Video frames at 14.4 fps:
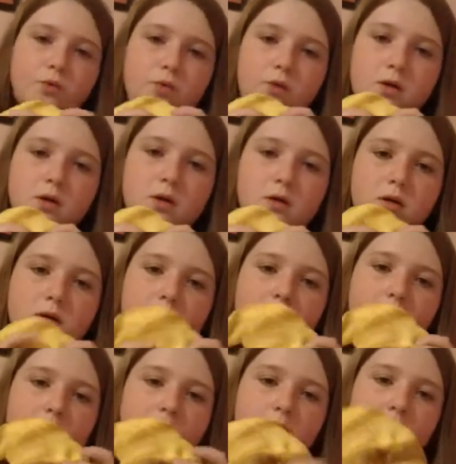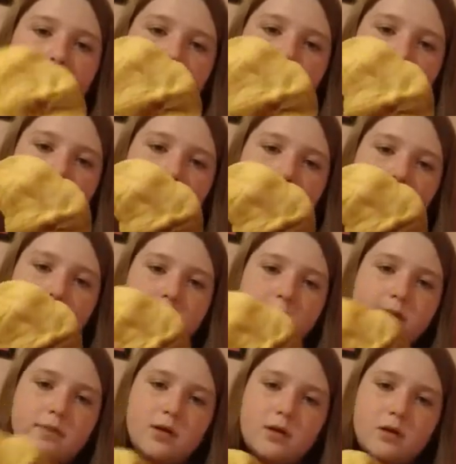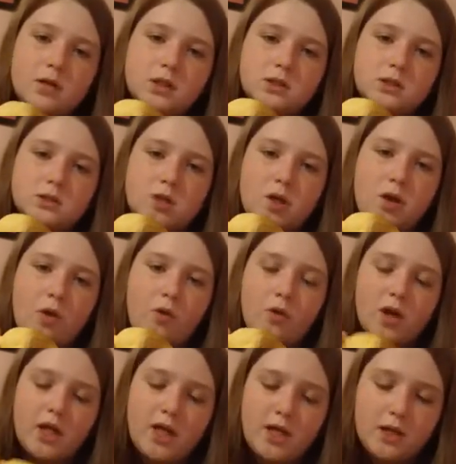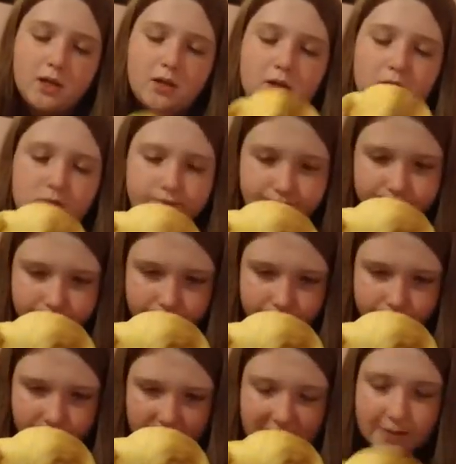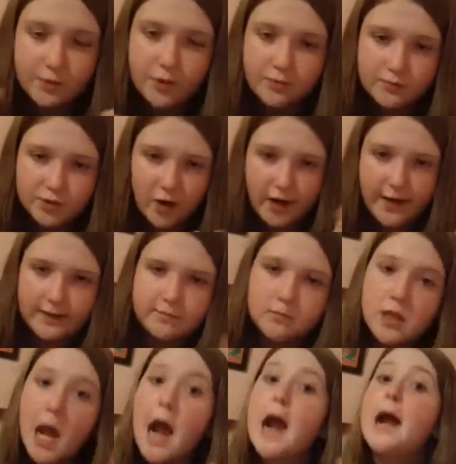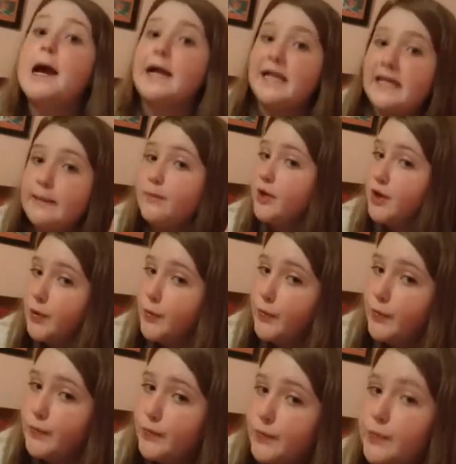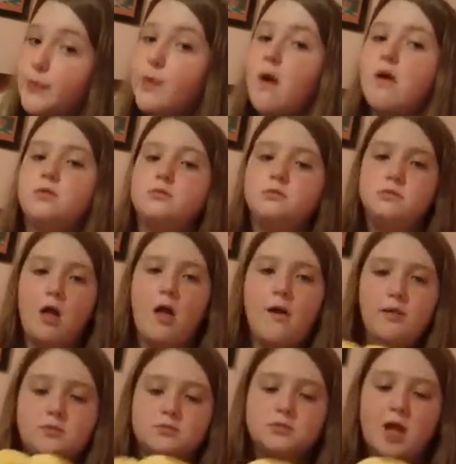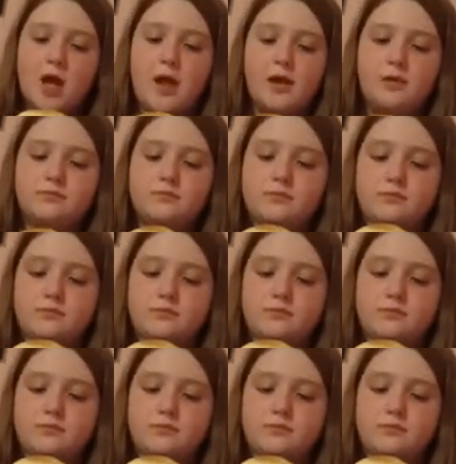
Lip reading: Jumbo croissant. No. Key-brew. Sorry. Key-brew. And it smells like butter